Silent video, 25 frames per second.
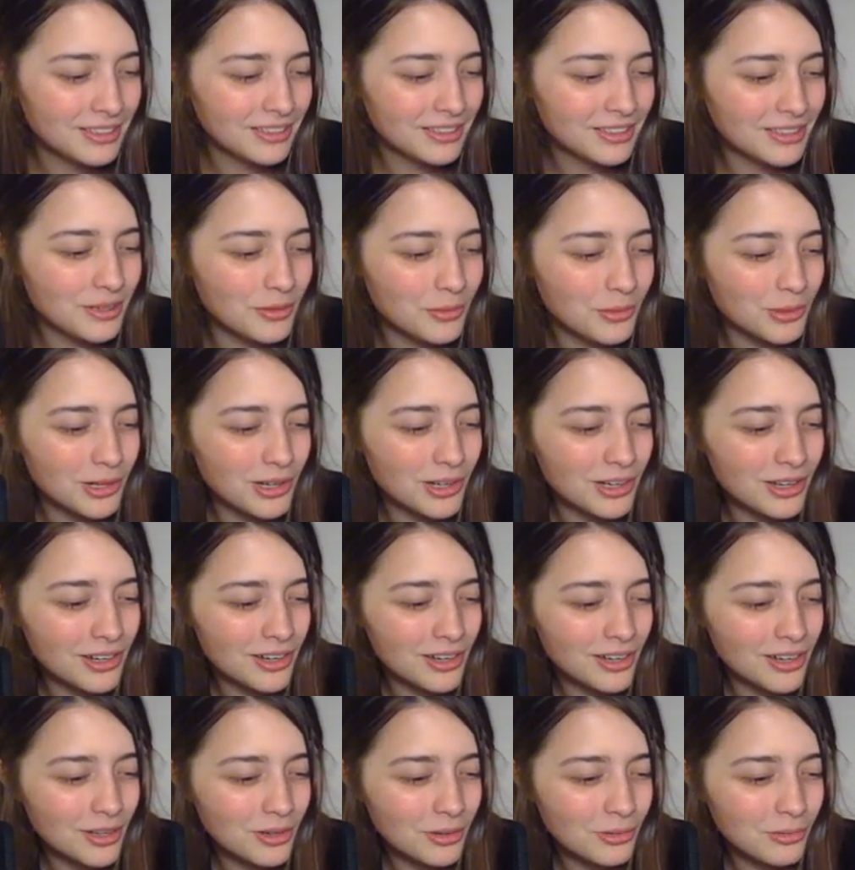Come
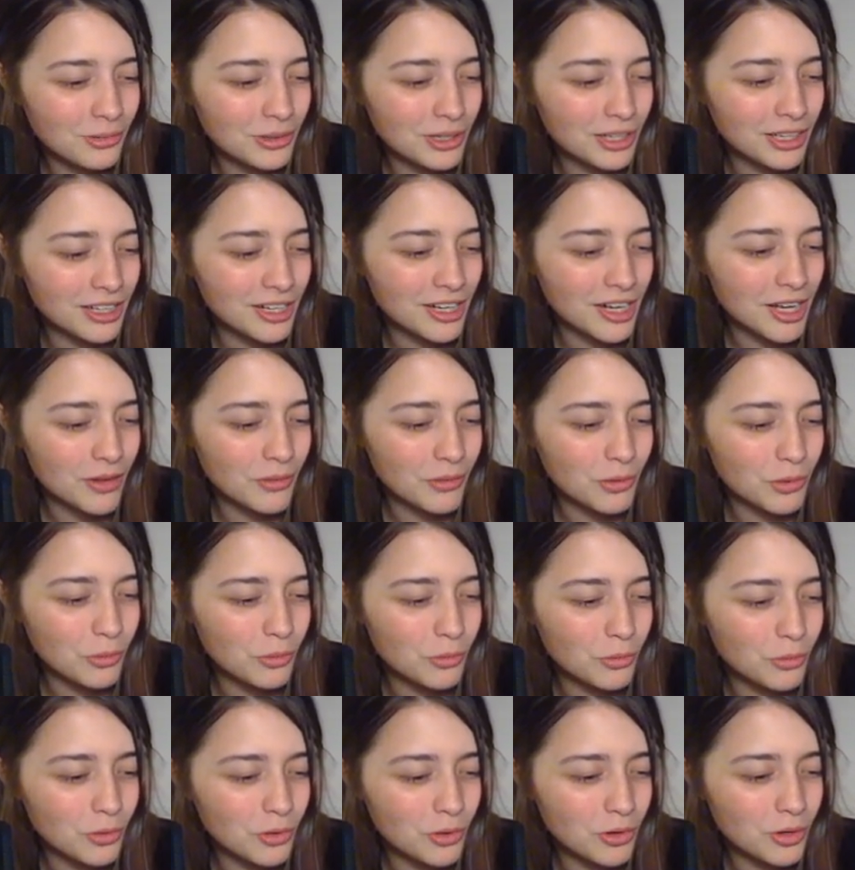on, we can have a
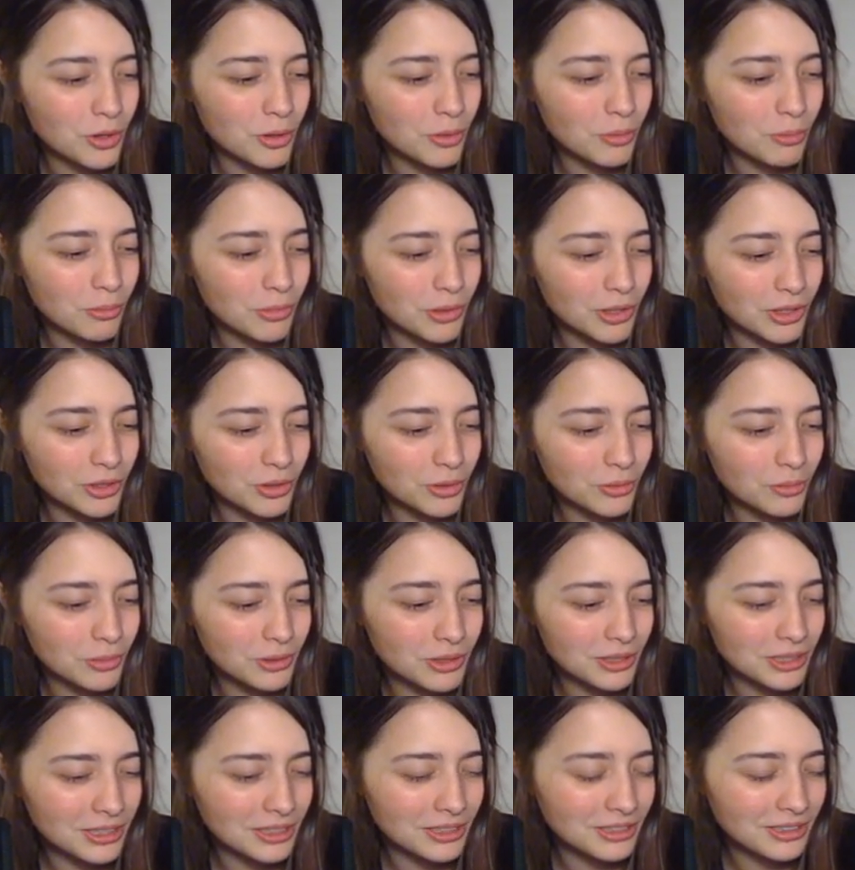warm
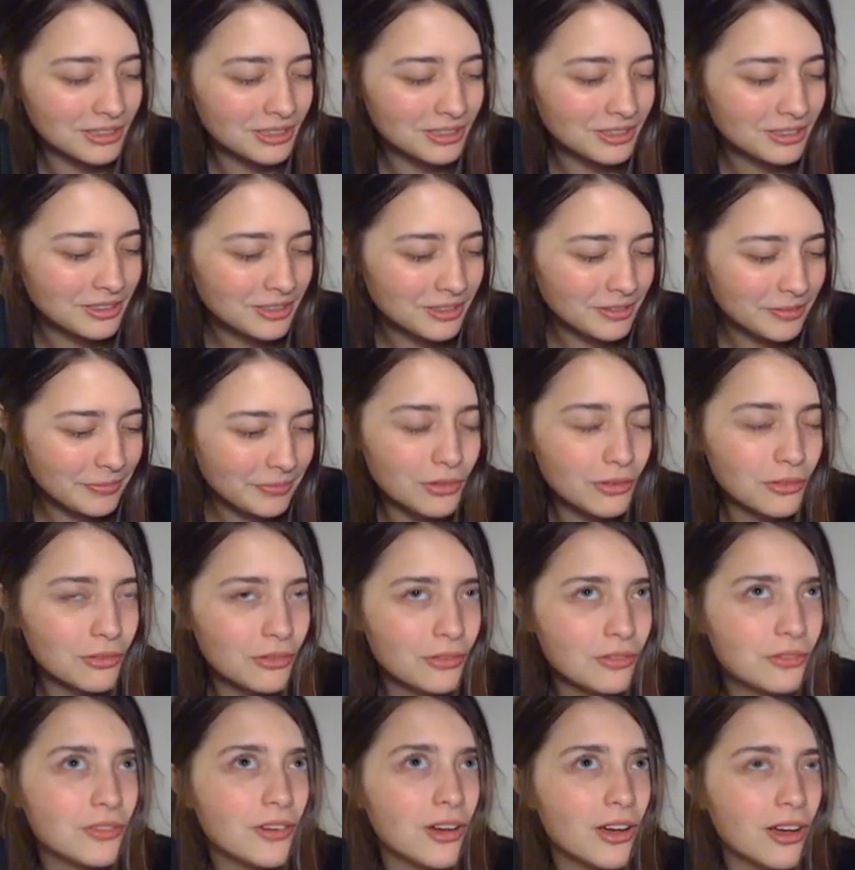butterbeer.
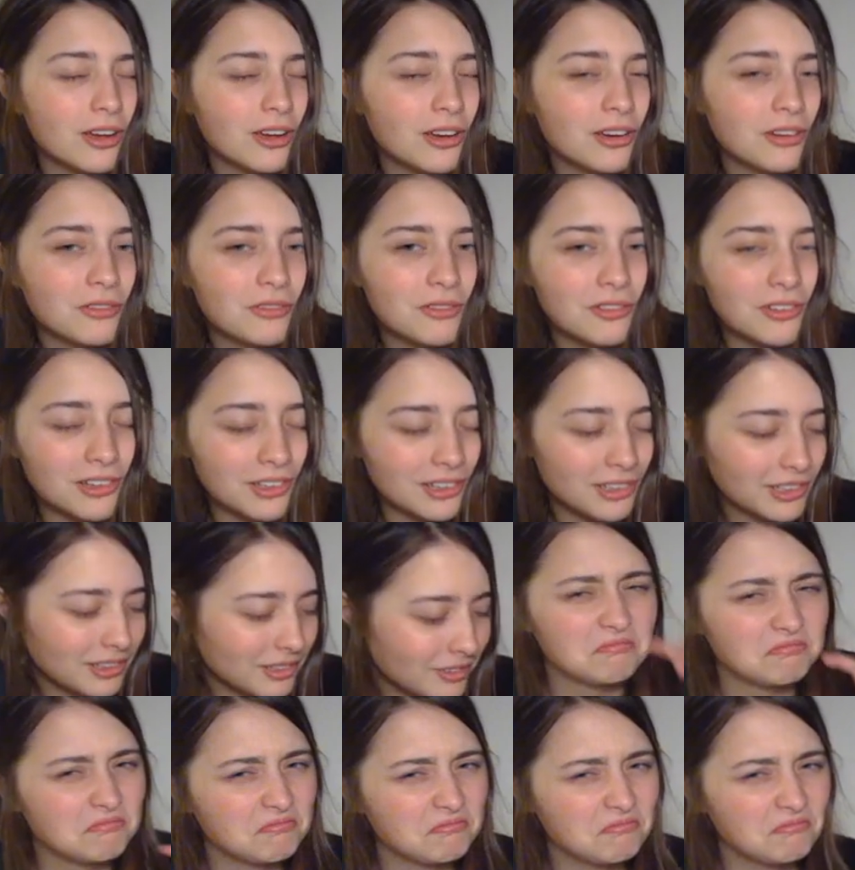Fine.
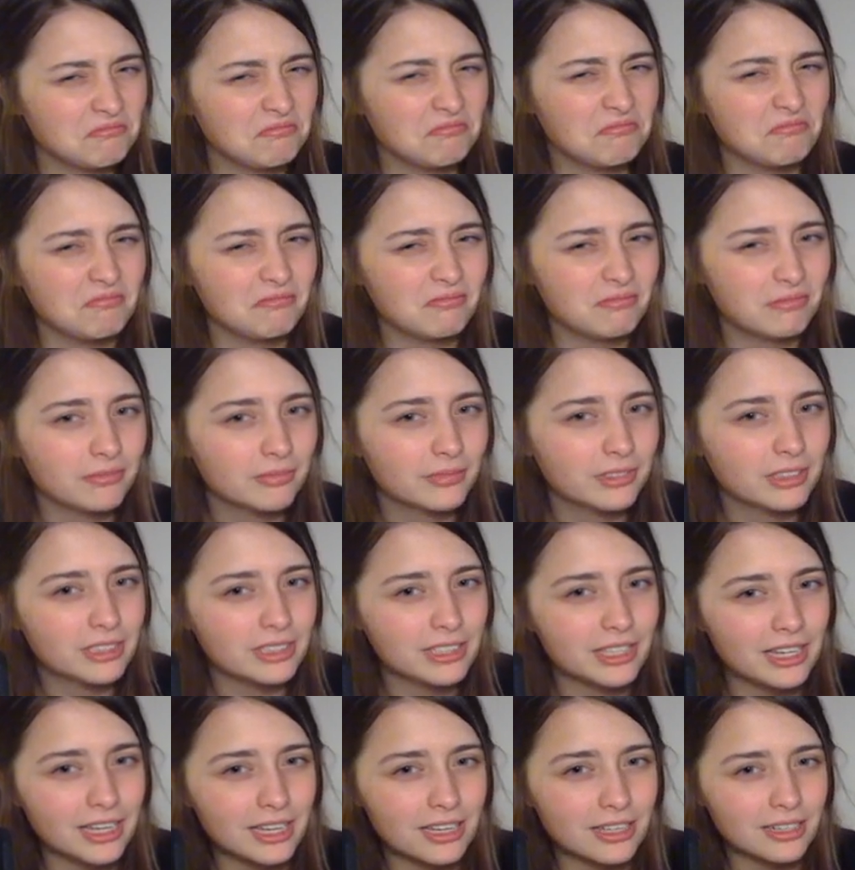
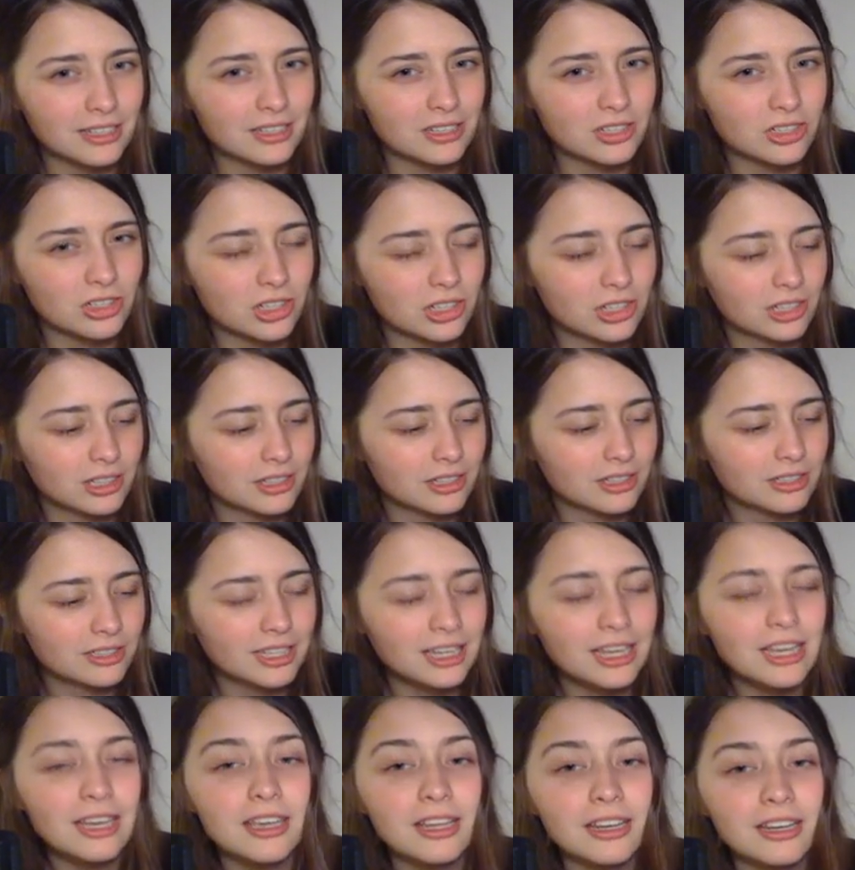Dagon is jealous.
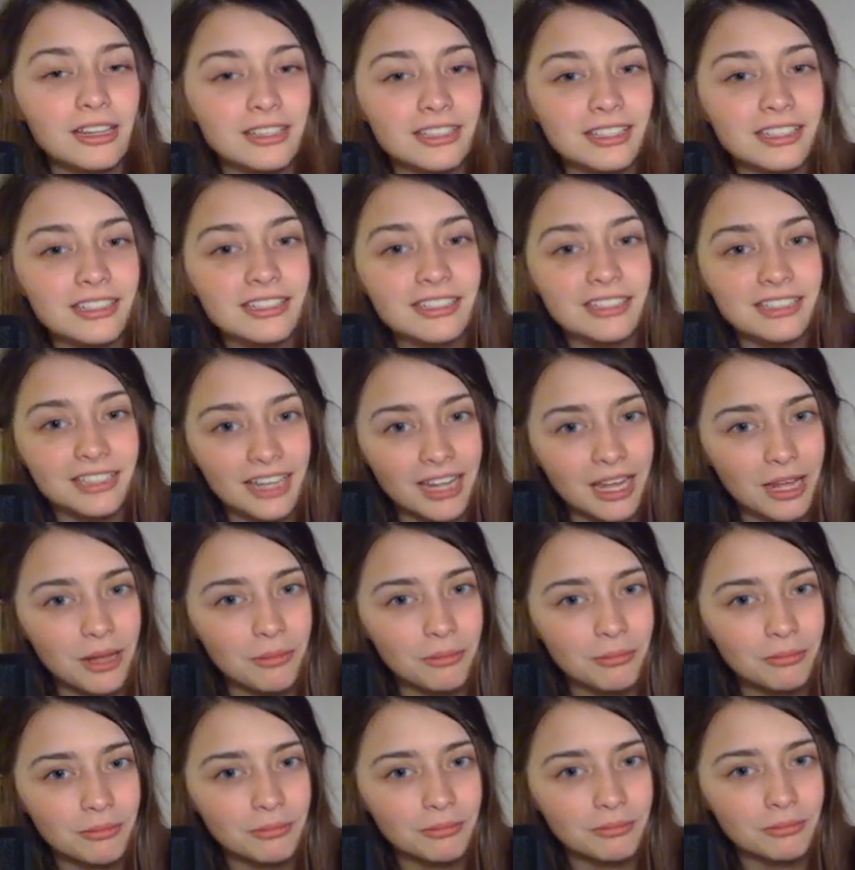Dagon is his name.